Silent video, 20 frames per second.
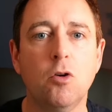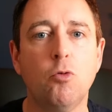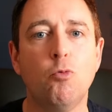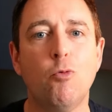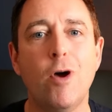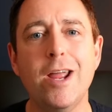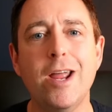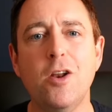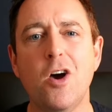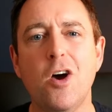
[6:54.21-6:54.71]

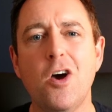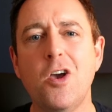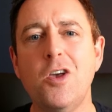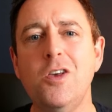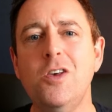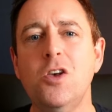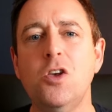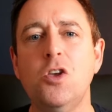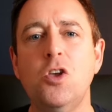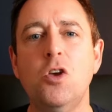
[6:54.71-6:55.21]
Right now,
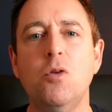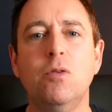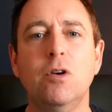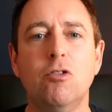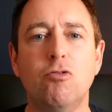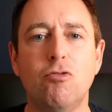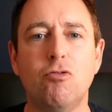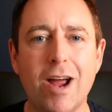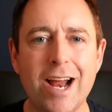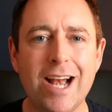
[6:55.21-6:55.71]
you
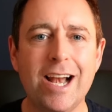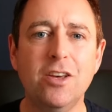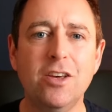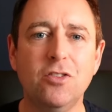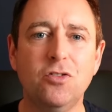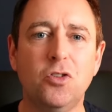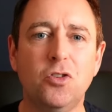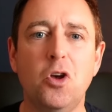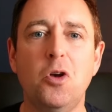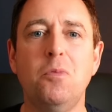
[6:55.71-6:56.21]
will rightly
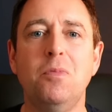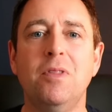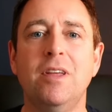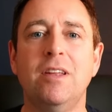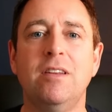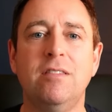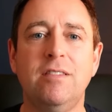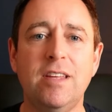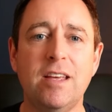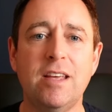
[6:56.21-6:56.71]
assume
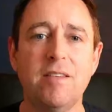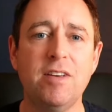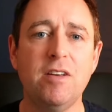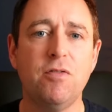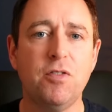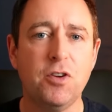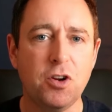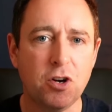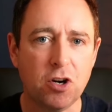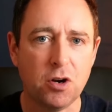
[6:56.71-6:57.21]
that saving
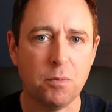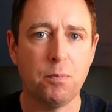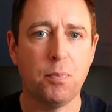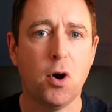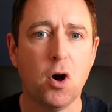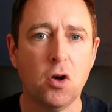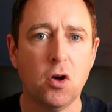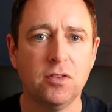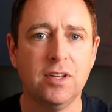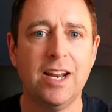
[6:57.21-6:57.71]
for your
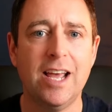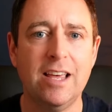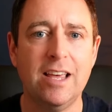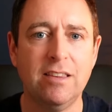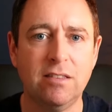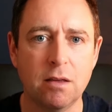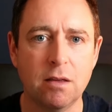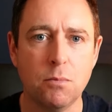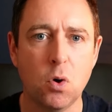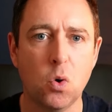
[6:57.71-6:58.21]
deposit
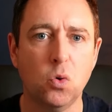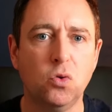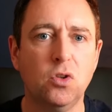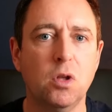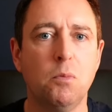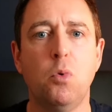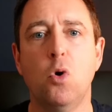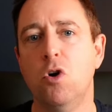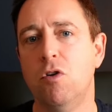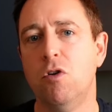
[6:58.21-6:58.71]
is the most
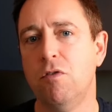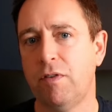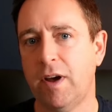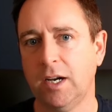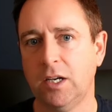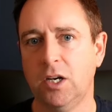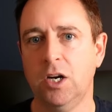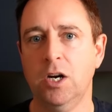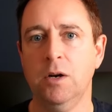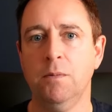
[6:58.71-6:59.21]
important
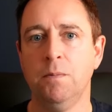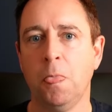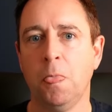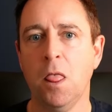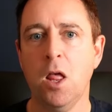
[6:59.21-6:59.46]
factor.